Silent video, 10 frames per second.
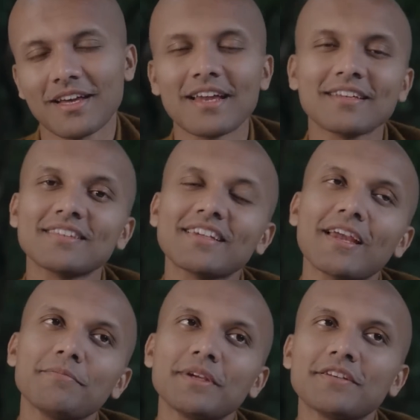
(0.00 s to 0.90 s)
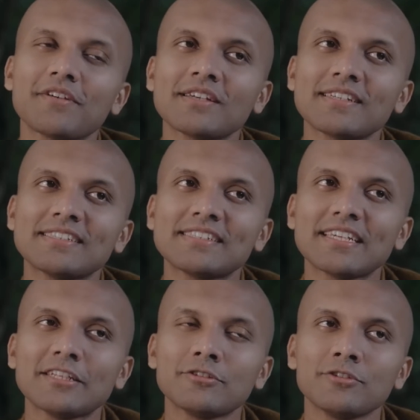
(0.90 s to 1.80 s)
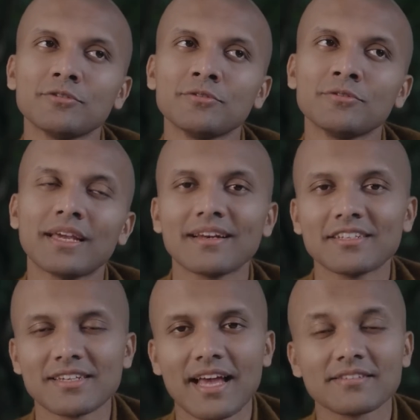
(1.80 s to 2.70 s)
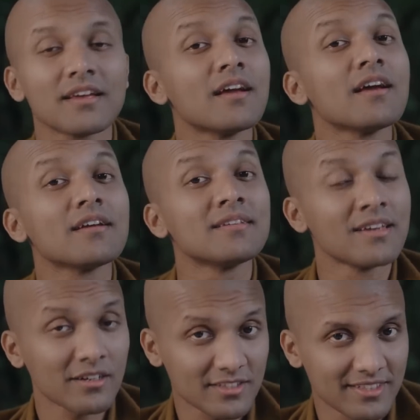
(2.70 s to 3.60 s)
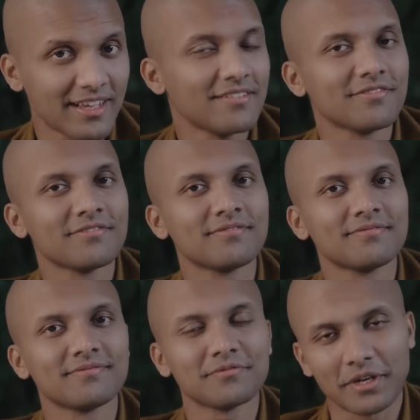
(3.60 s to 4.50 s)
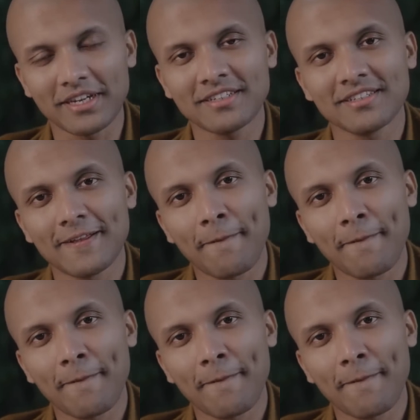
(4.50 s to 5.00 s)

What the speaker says: Anatta can be translated into English as not self, right?